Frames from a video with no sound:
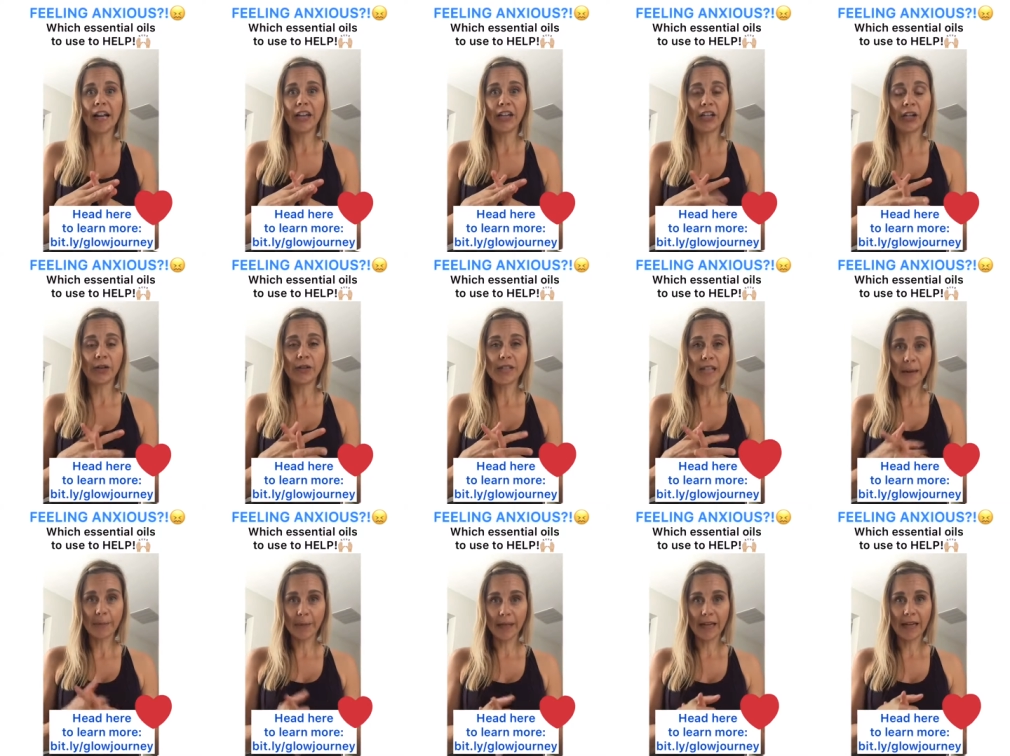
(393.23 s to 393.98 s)
you know,
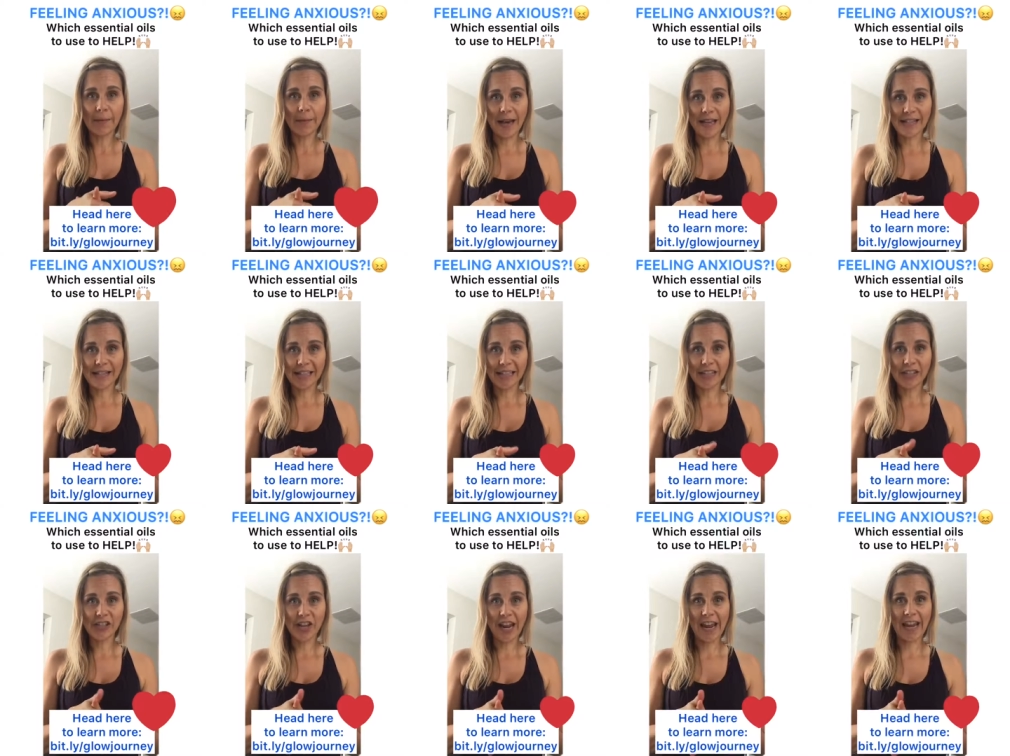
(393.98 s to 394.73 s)
send me a
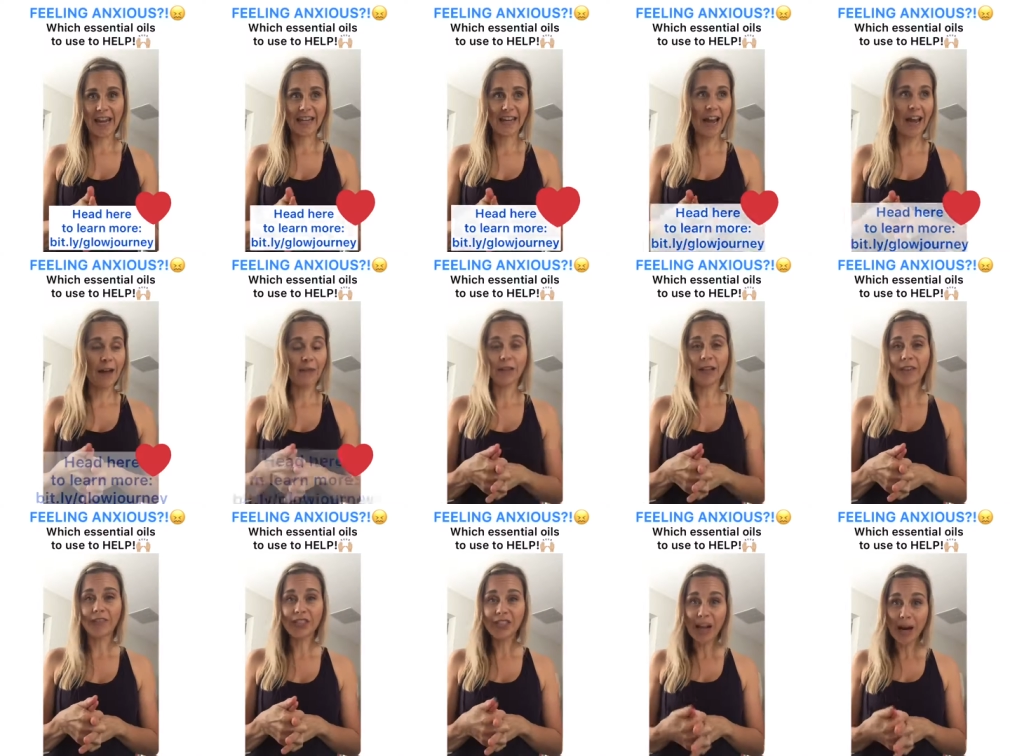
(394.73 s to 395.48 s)
message, and I would
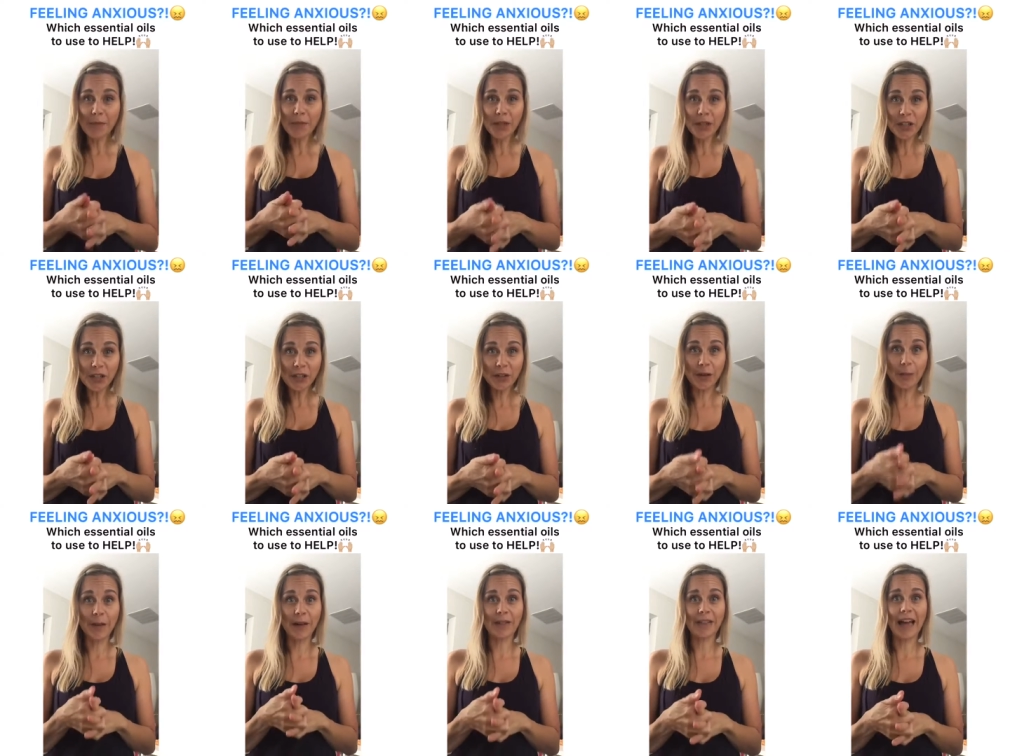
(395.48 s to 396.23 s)
love to chat more to you
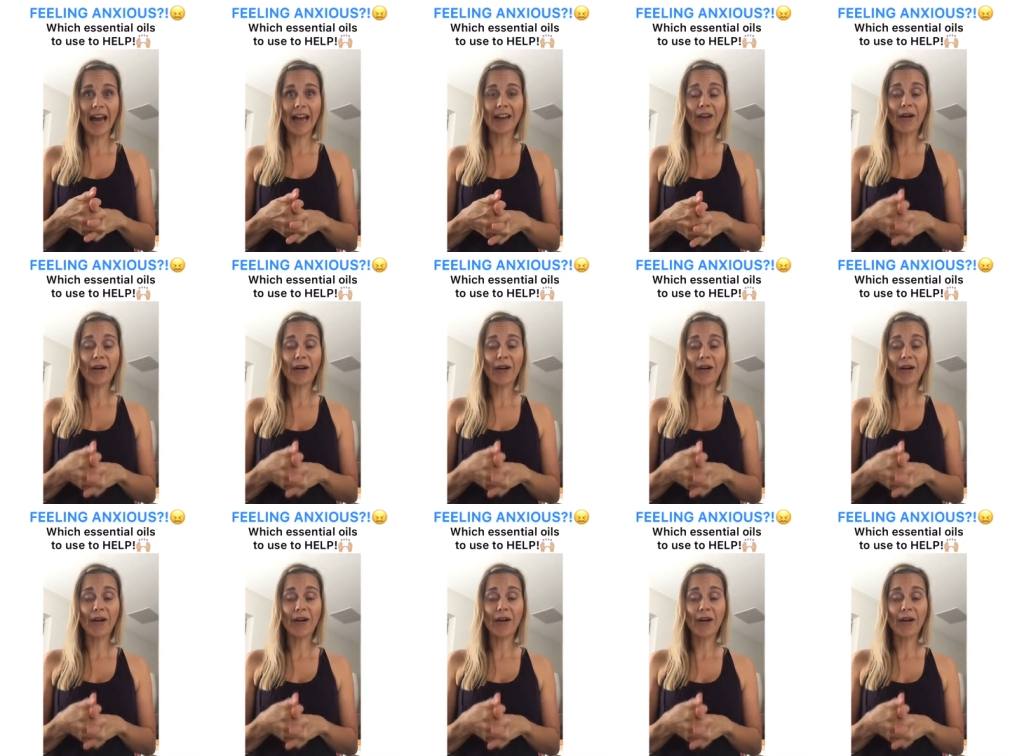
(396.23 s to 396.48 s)
about that.